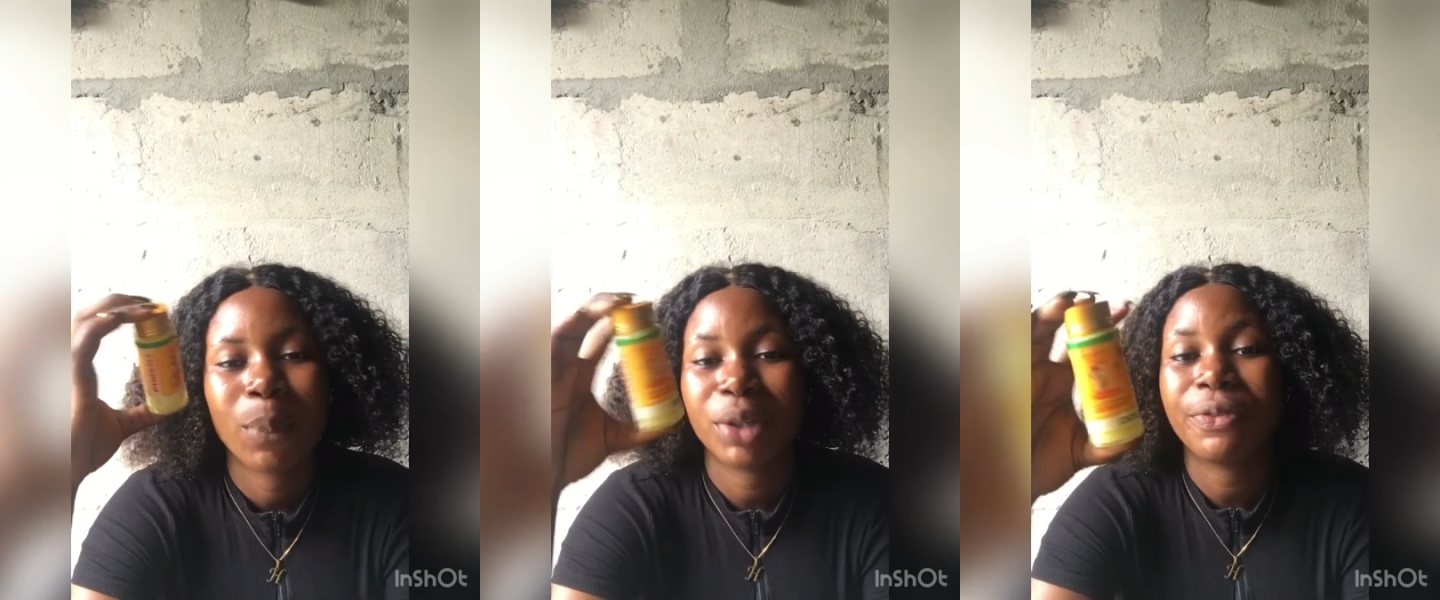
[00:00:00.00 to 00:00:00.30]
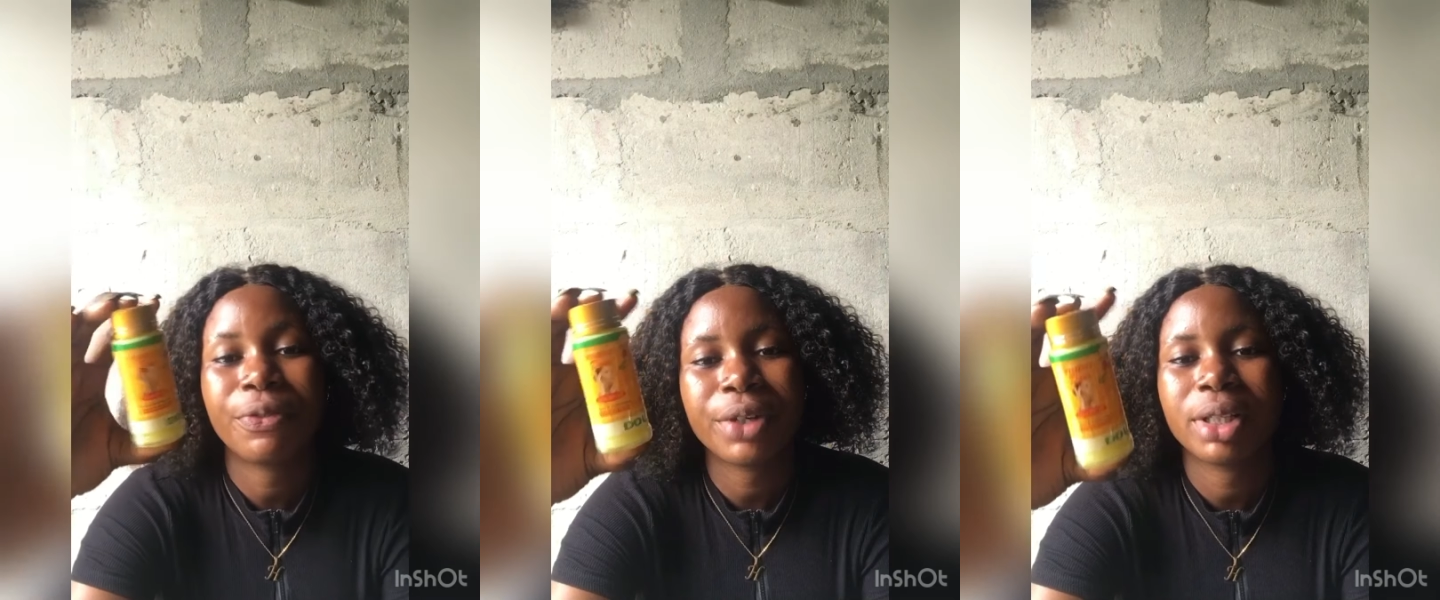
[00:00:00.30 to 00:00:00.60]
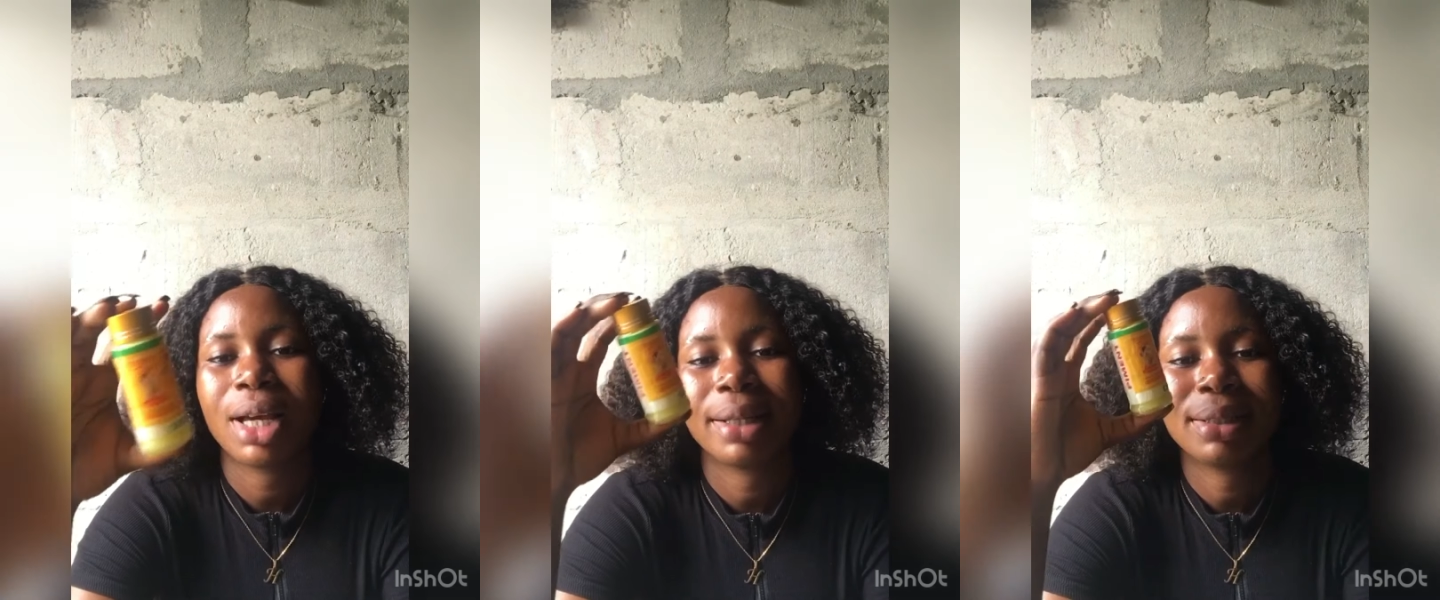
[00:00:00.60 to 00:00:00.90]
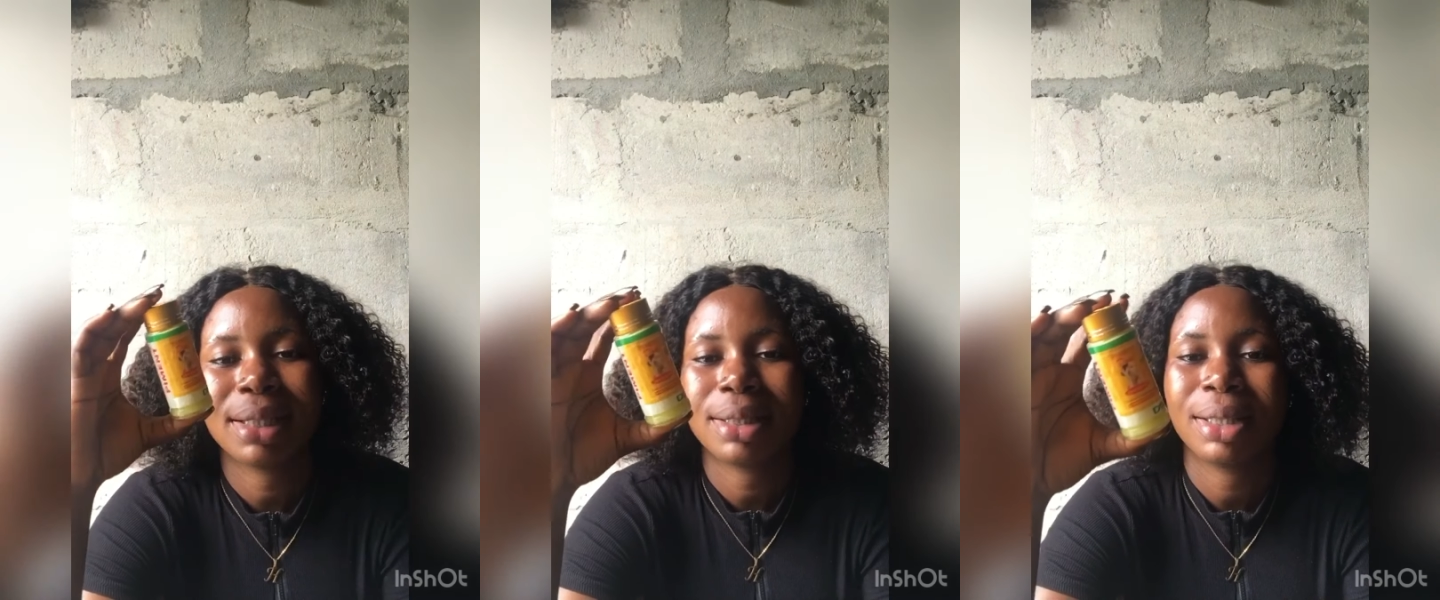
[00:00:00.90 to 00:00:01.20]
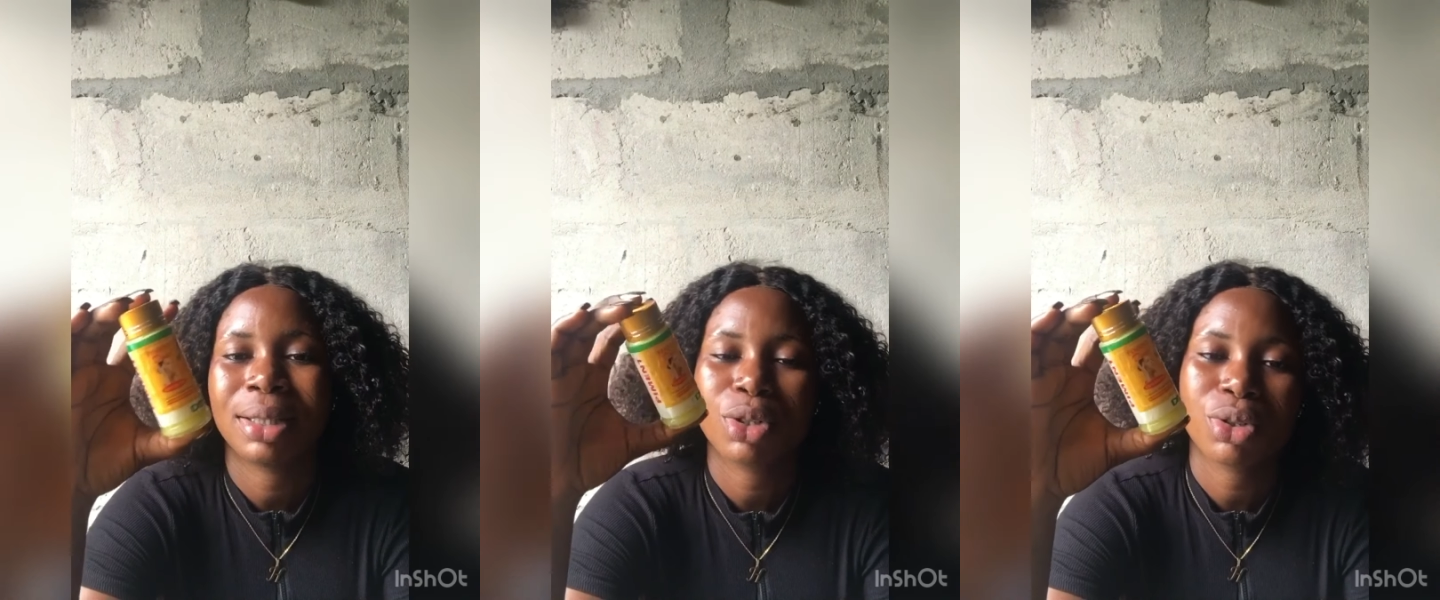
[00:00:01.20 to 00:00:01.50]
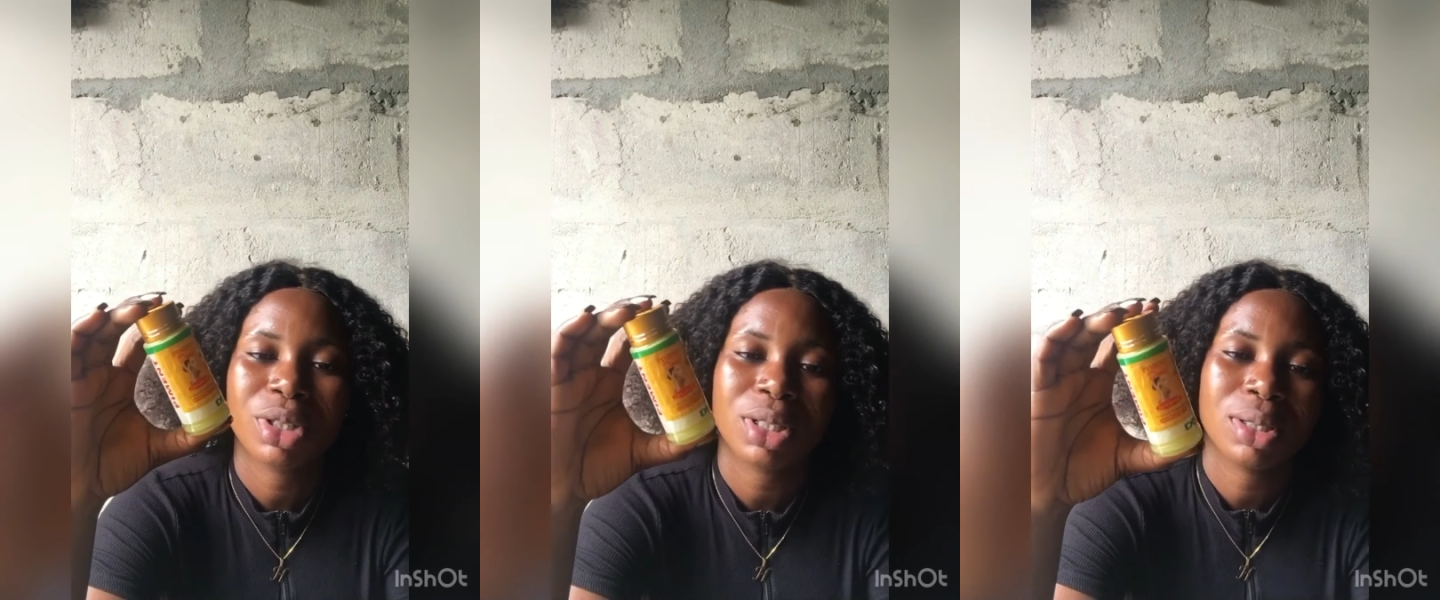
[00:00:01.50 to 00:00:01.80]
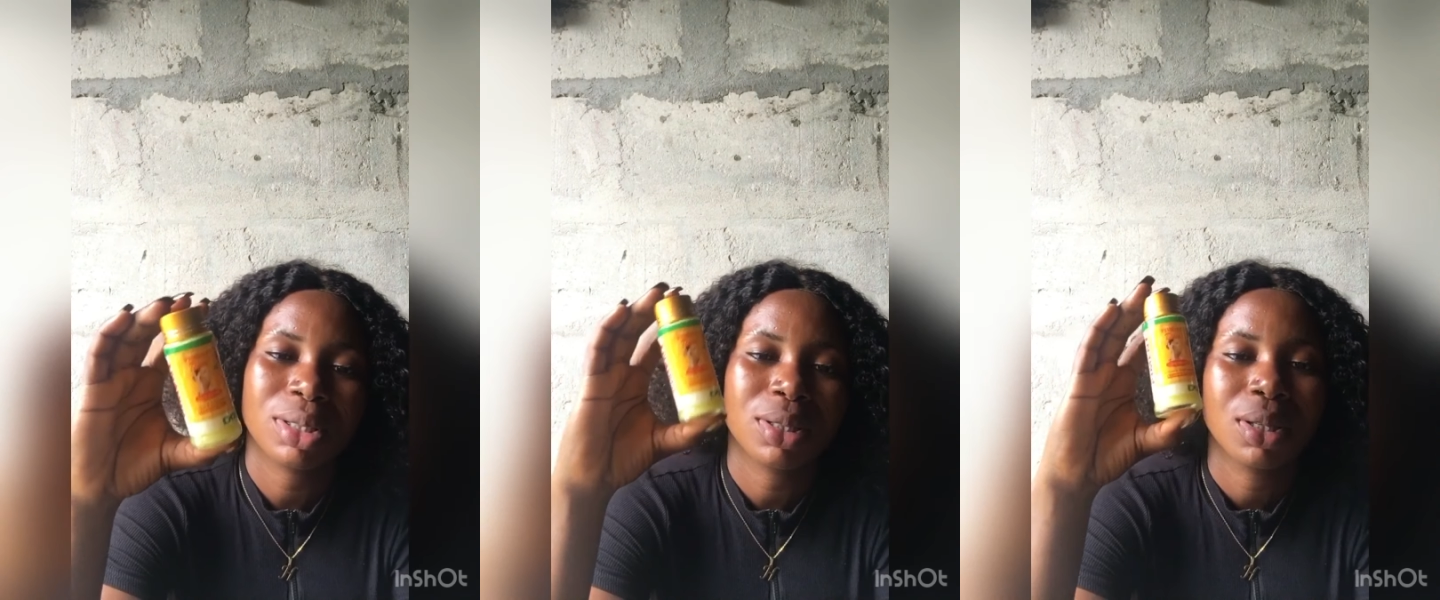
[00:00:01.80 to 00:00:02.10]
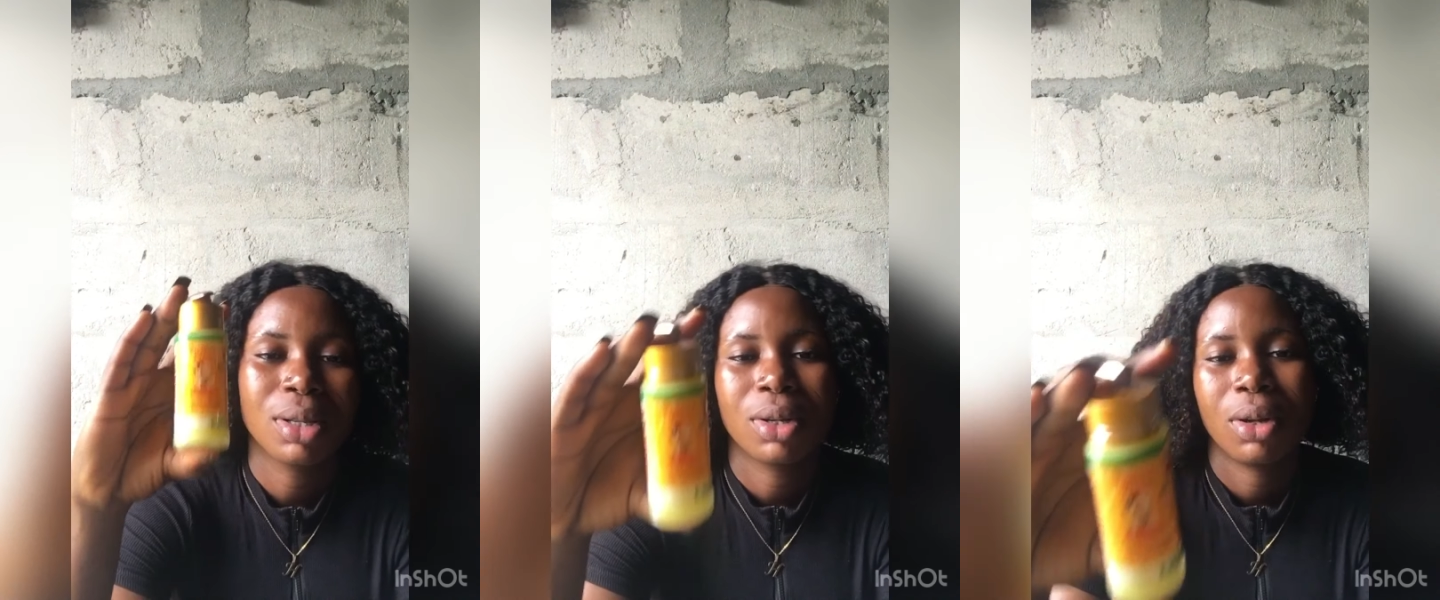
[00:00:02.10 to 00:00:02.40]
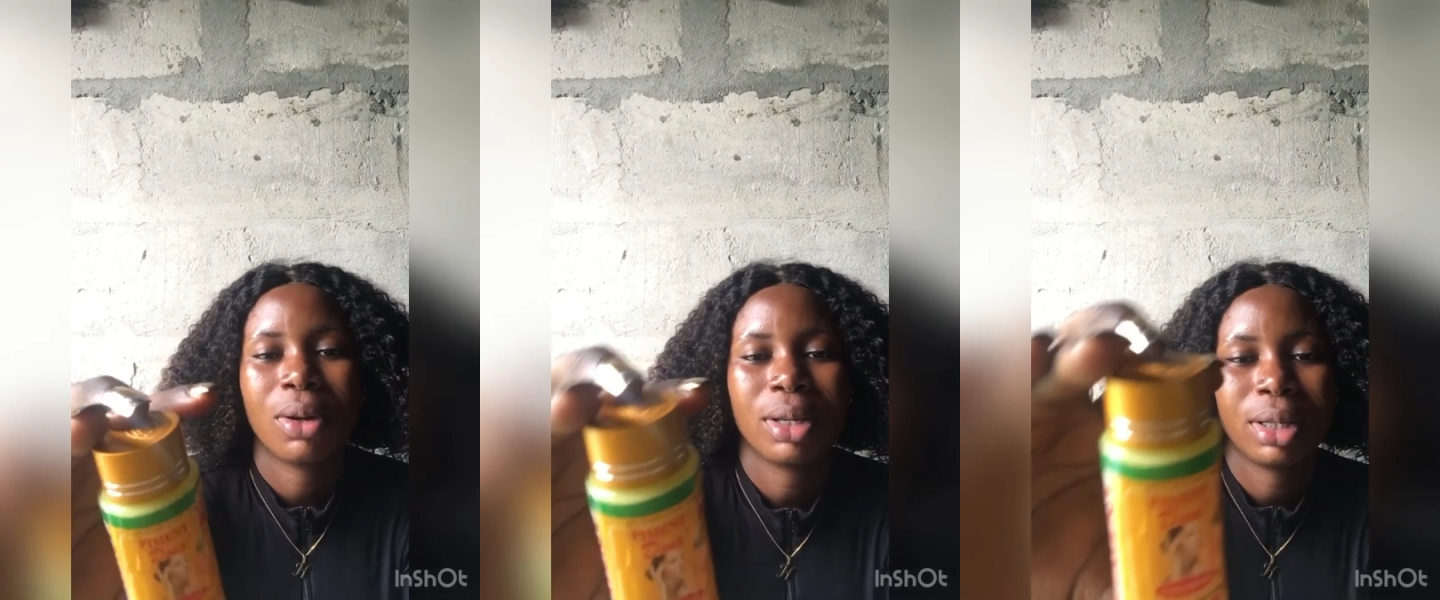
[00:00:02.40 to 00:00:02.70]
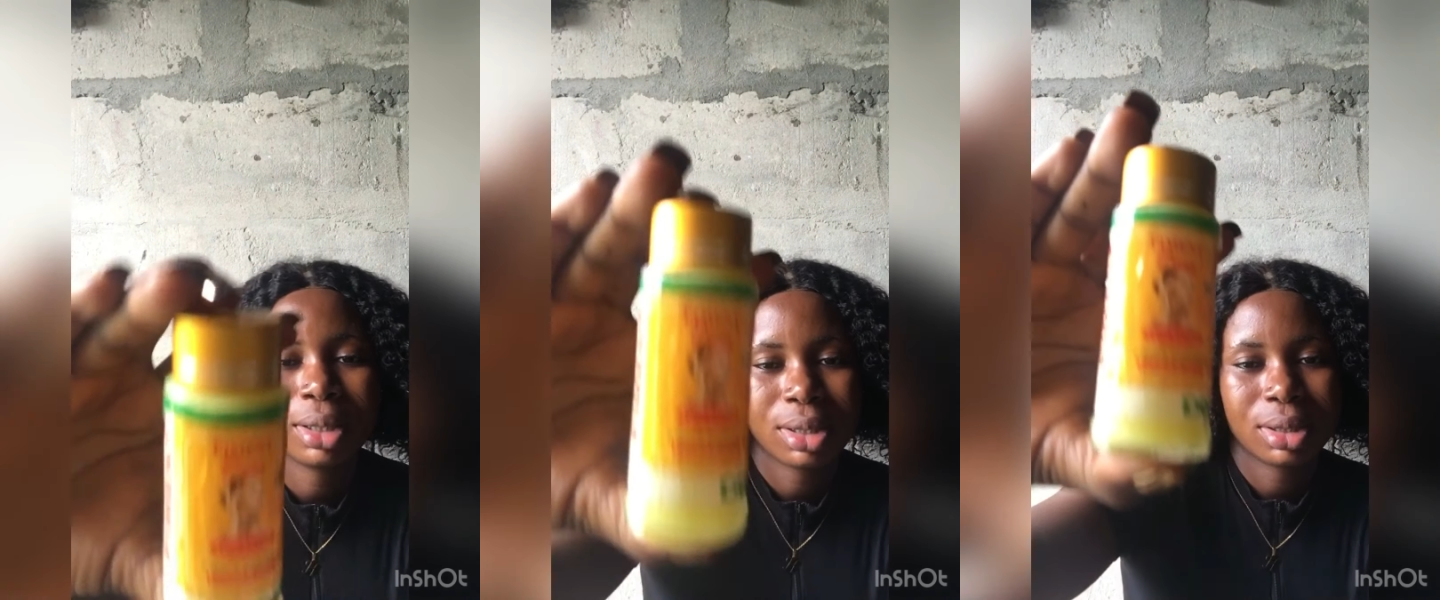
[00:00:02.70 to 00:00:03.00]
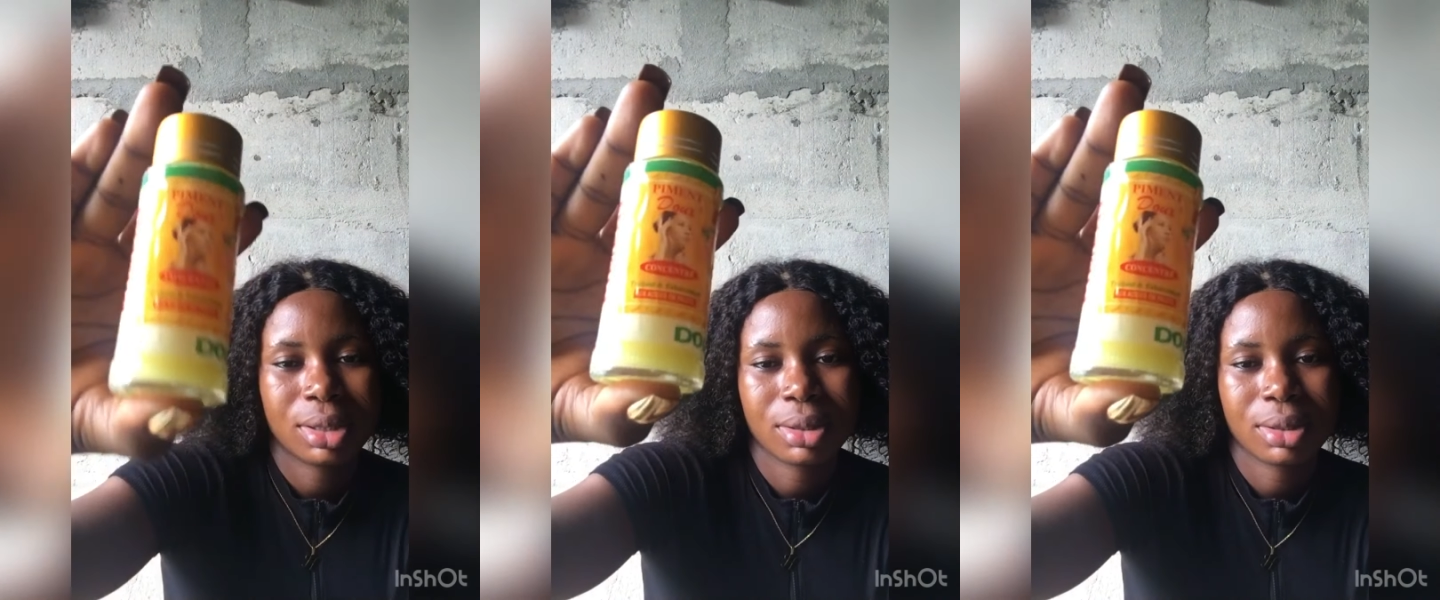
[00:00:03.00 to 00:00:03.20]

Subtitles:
It's free. I tested and trusted it. Go and get it.